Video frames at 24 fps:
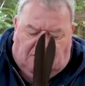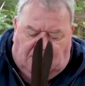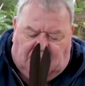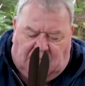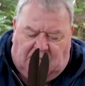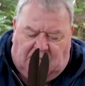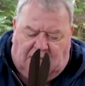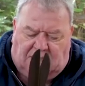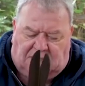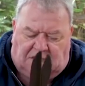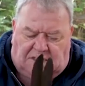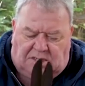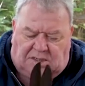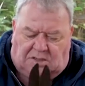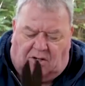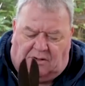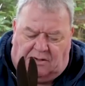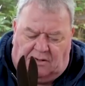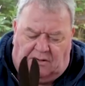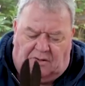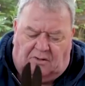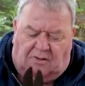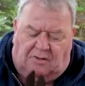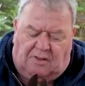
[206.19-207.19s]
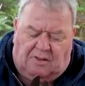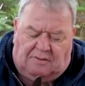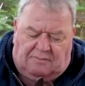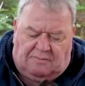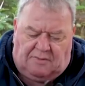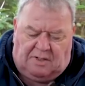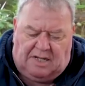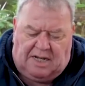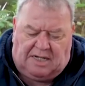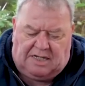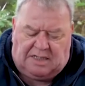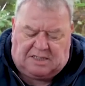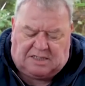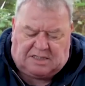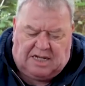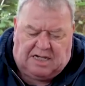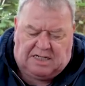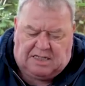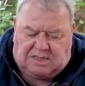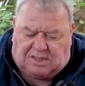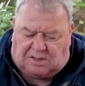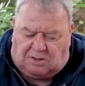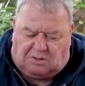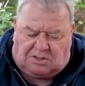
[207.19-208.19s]
edges on, or
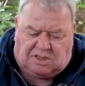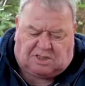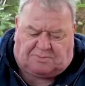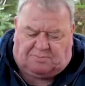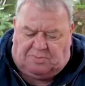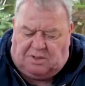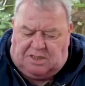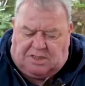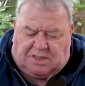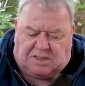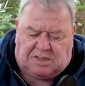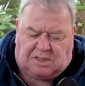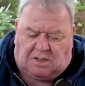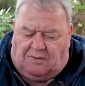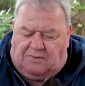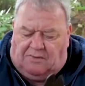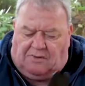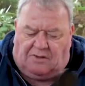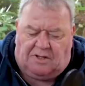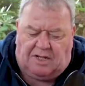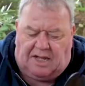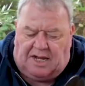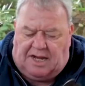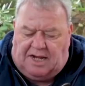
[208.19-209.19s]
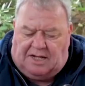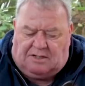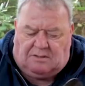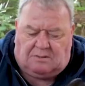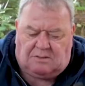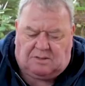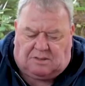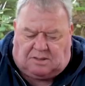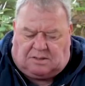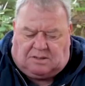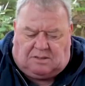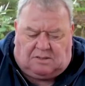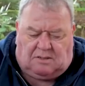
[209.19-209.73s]
any sort of splinters on the handles.